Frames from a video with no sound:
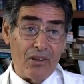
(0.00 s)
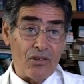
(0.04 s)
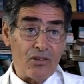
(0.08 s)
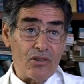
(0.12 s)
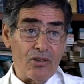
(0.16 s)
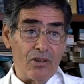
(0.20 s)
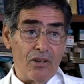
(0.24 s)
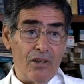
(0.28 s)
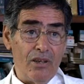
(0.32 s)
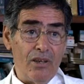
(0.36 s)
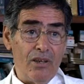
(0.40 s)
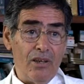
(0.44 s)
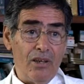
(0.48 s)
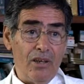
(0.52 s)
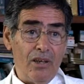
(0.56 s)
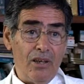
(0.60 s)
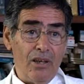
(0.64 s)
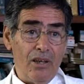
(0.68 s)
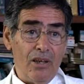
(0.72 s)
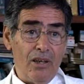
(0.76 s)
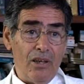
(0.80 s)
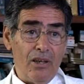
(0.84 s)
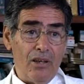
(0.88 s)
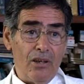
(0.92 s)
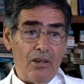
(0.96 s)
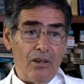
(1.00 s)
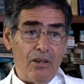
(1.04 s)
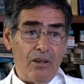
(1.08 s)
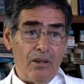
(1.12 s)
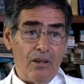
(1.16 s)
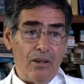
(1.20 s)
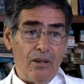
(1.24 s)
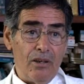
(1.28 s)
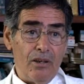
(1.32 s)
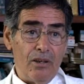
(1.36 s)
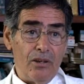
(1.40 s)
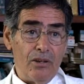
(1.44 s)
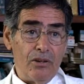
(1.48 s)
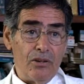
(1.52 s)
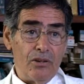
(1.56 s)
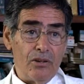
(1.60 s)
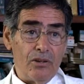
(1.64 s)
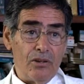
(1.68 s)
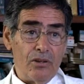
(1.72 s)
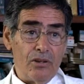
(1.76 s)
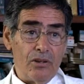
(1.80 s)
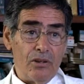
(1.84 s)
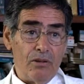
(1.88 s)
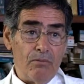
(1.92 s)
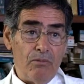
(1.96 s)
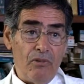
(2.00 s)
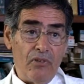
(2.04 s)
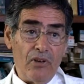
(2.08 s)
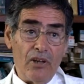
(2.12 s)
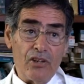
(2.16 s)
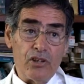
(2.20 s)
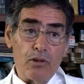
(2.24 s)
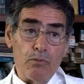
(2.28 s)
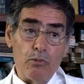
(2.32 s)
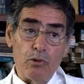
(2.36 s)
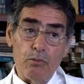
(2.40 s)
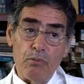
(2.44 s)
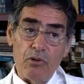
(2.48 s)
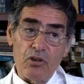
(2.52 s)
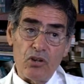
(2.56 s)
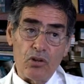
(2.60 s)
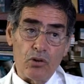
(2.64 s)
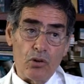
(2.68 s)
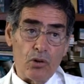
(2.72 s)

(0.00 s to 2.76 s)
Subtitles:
I also trust in Josefina Topale,